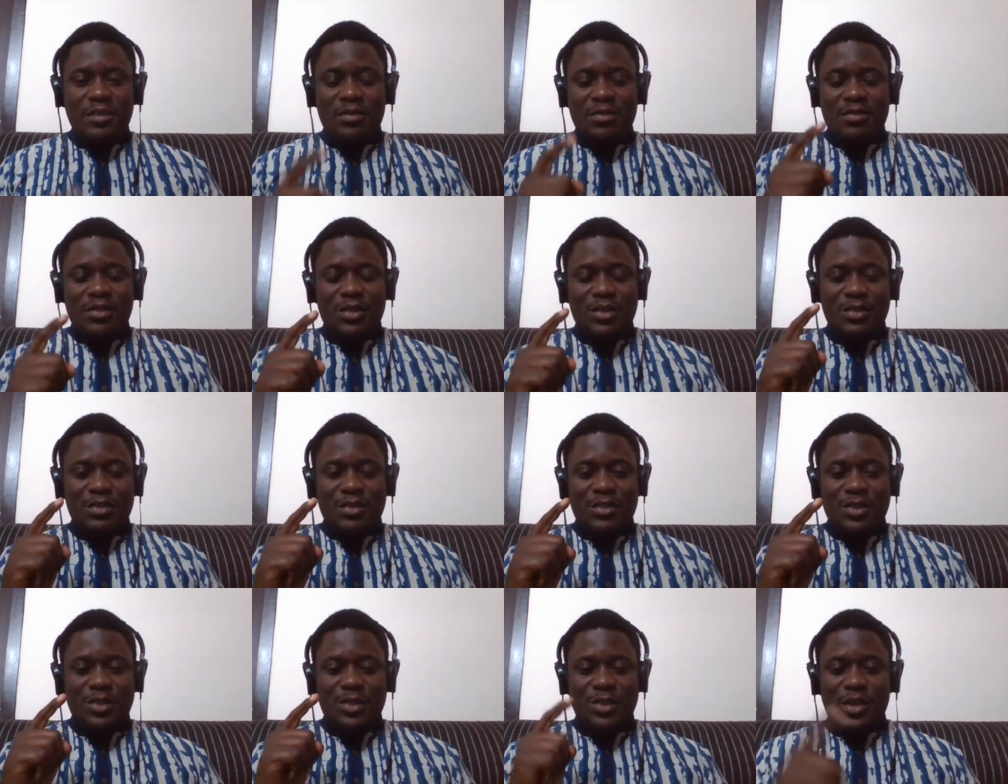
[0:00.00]
the,
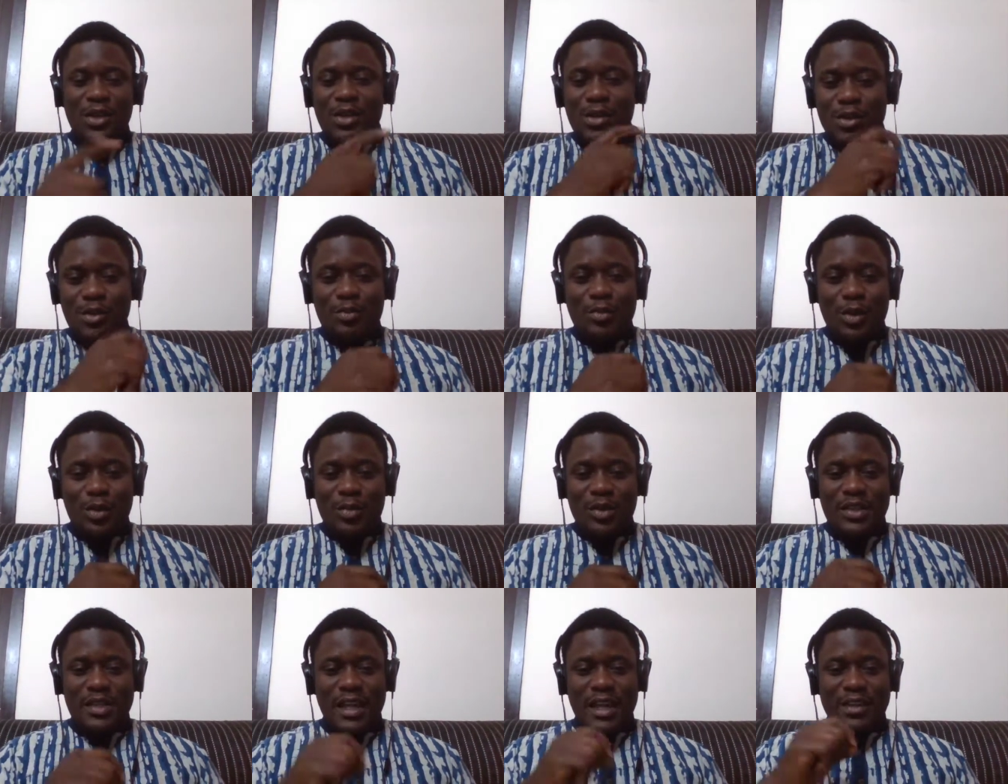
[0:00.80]
the, the single
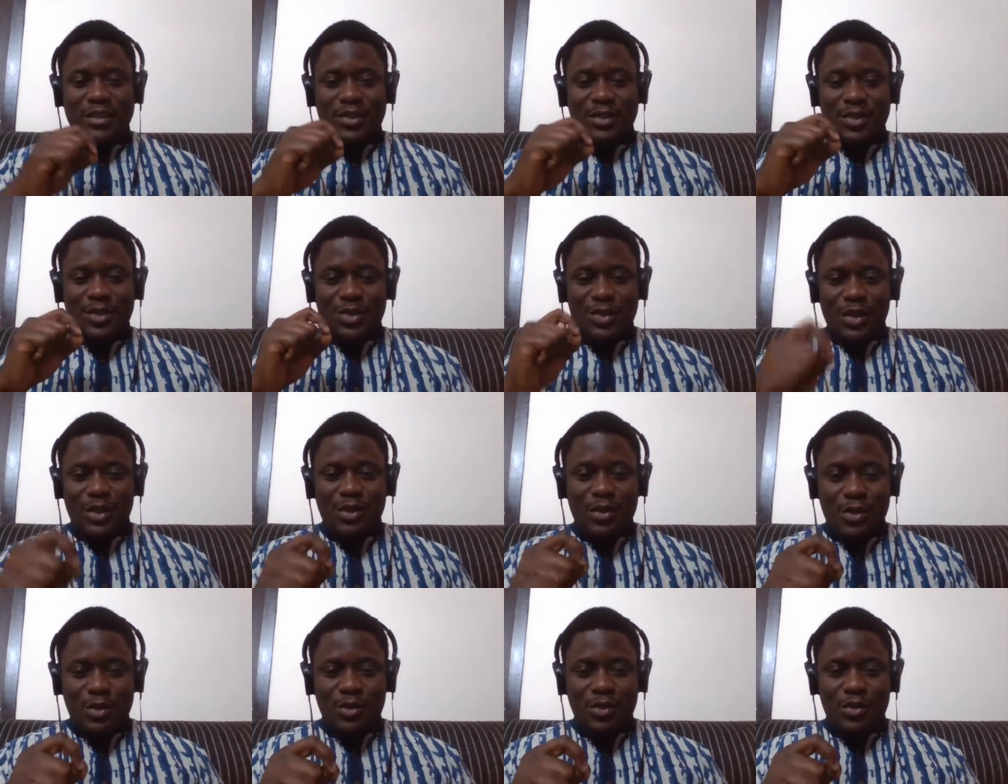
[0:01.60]
moment, at the
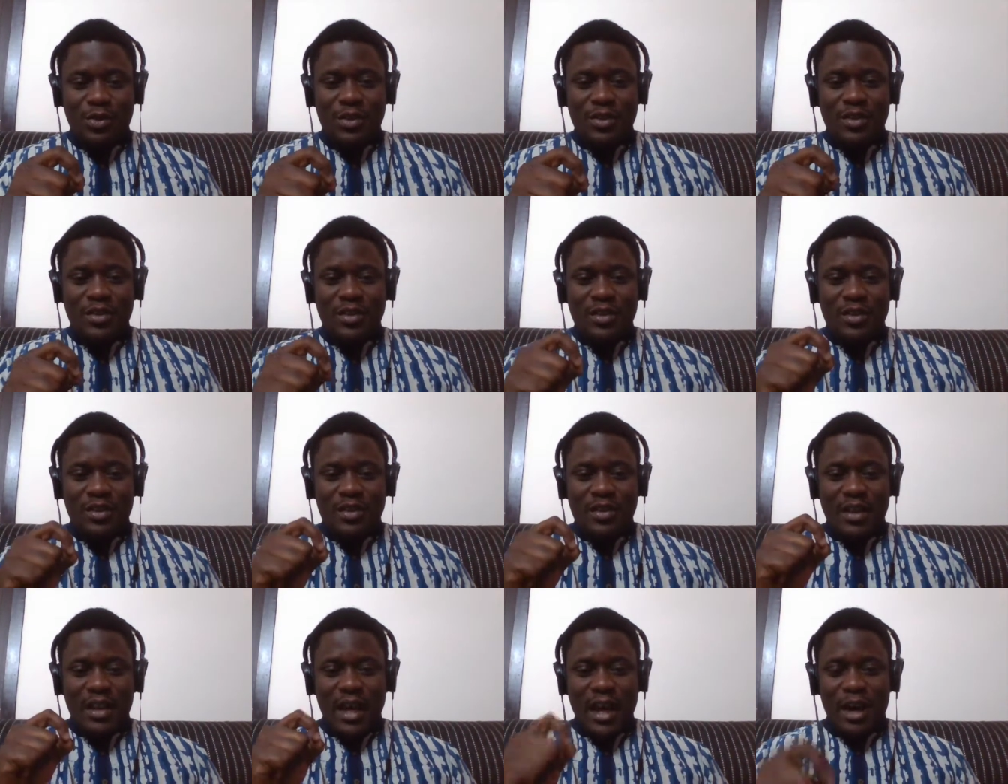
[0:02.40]
single
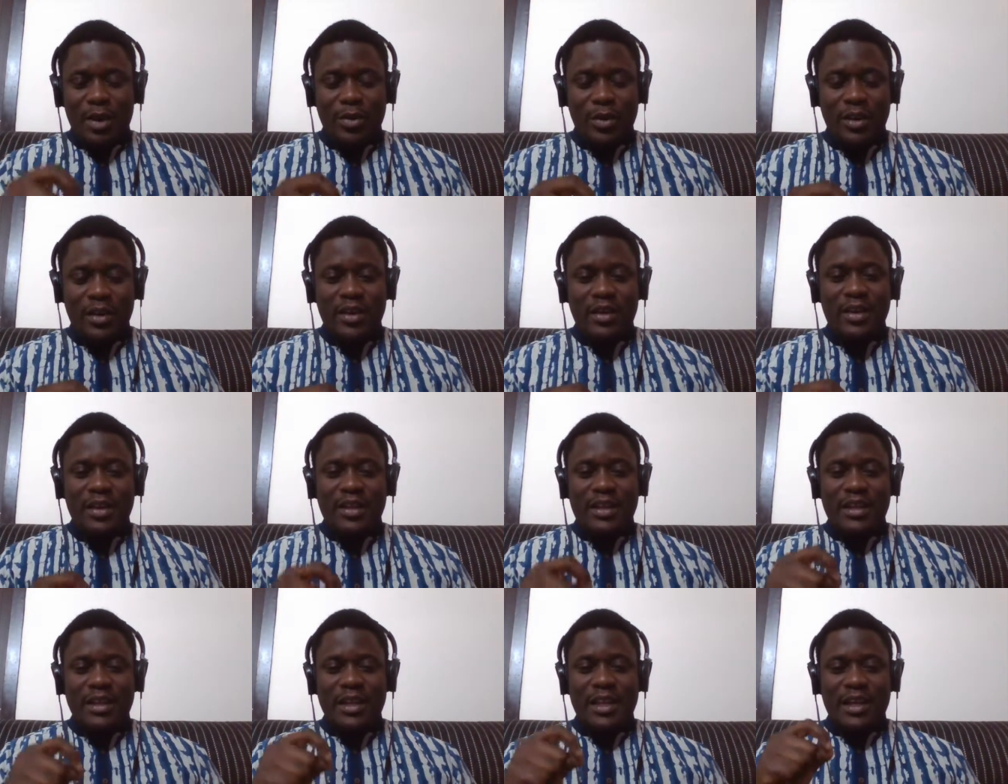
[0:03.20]

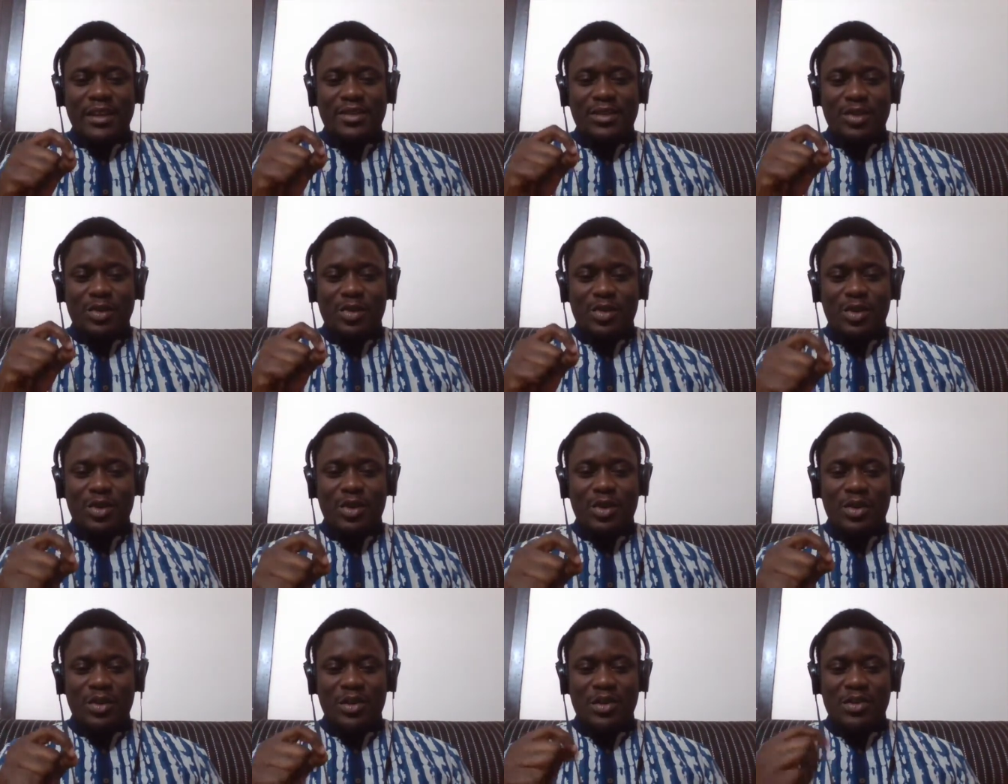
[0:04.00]
hour that
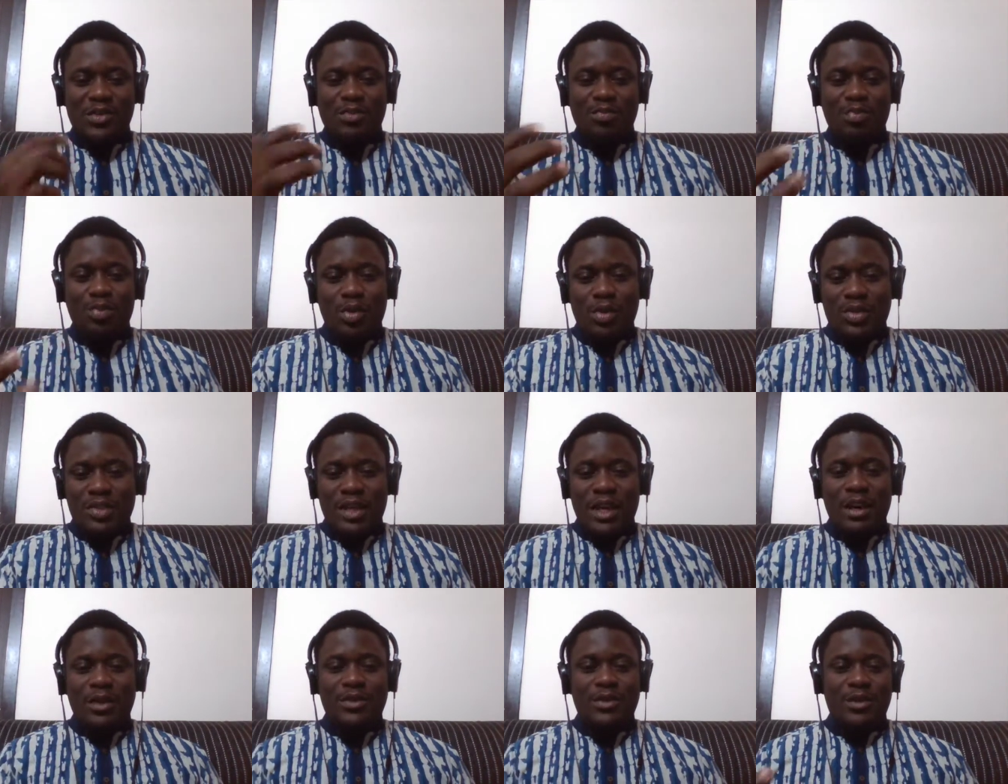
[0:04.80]
this girl is
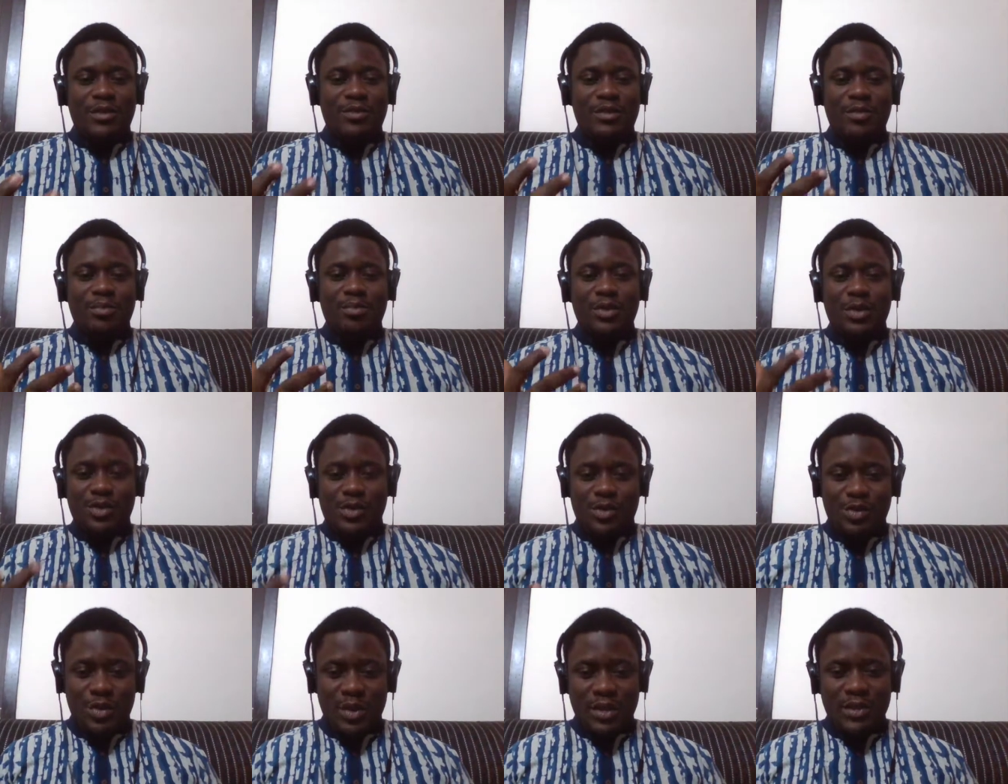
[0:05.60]
brought out of her
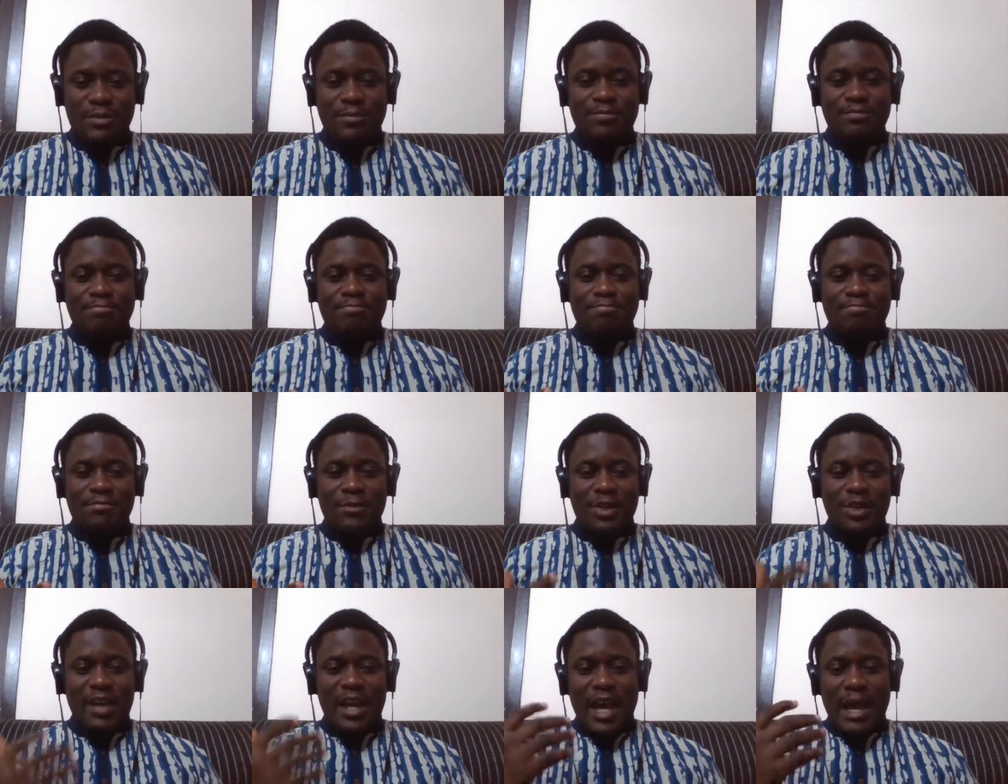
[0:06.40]
misery,
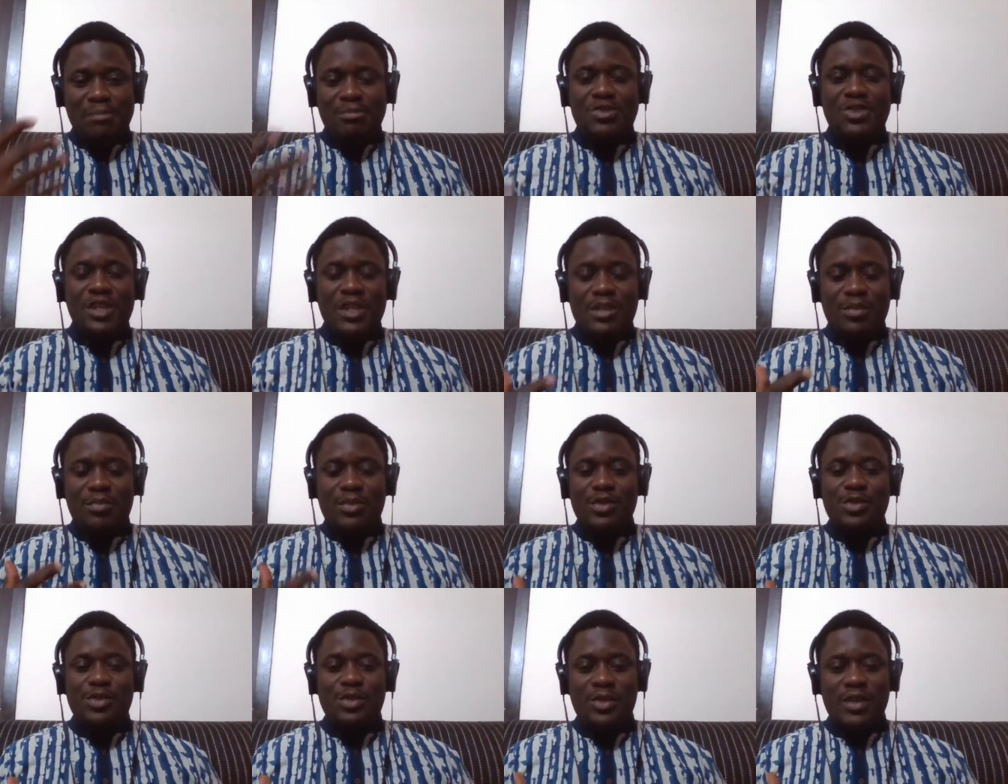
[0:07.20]
her
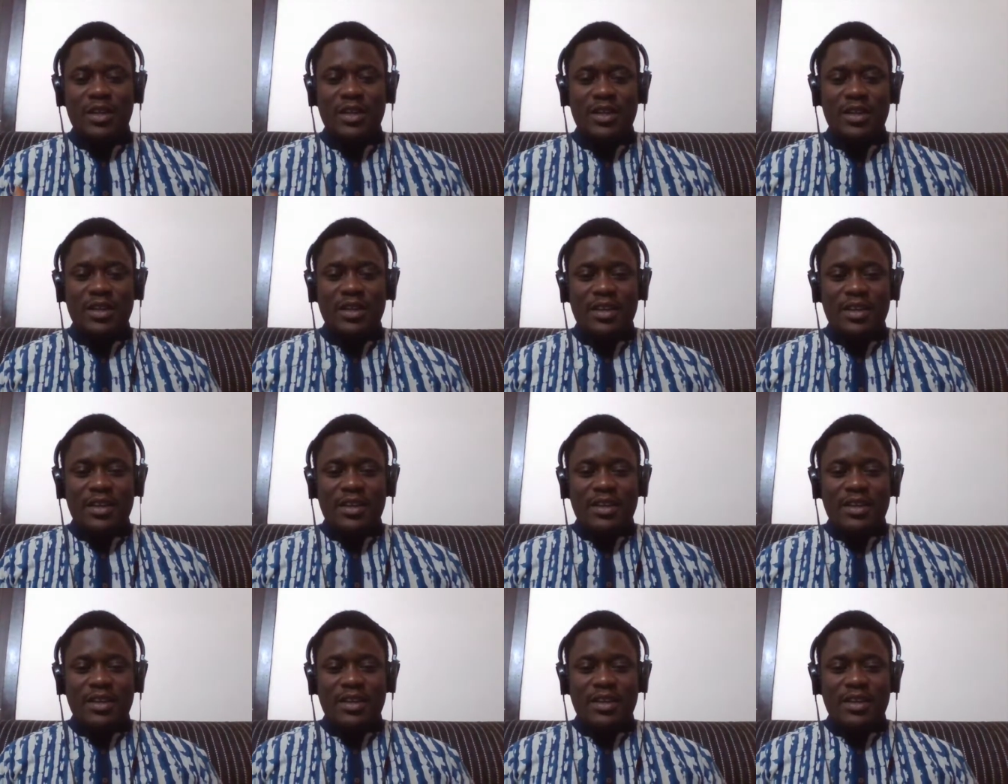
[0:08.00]
abject misery,